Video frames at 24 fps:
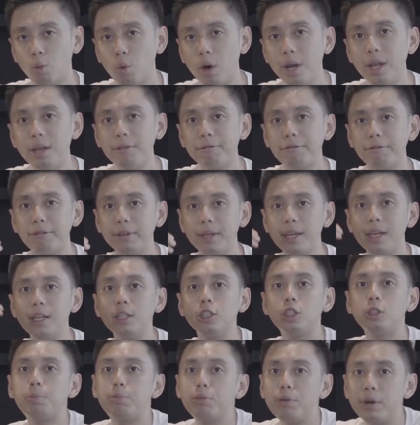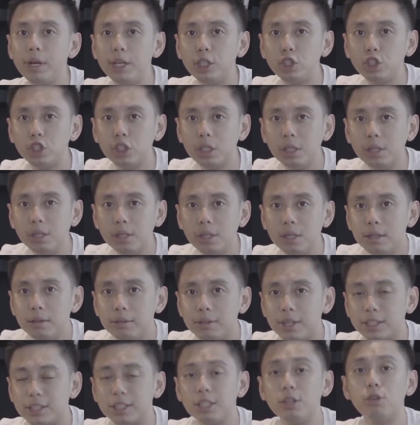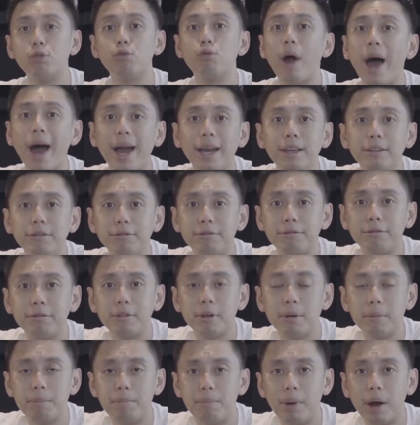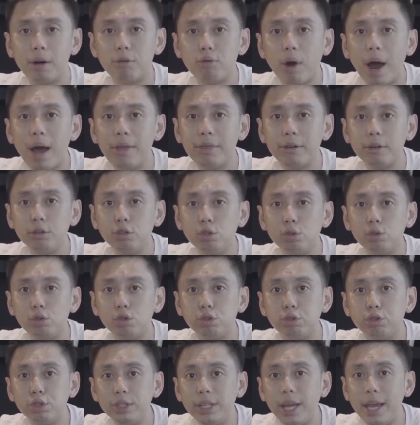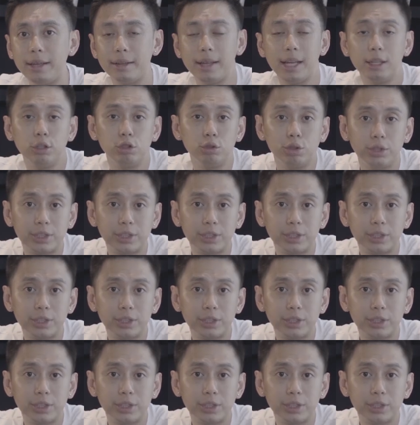What if inspiration doesn't arrive, but rather you create and you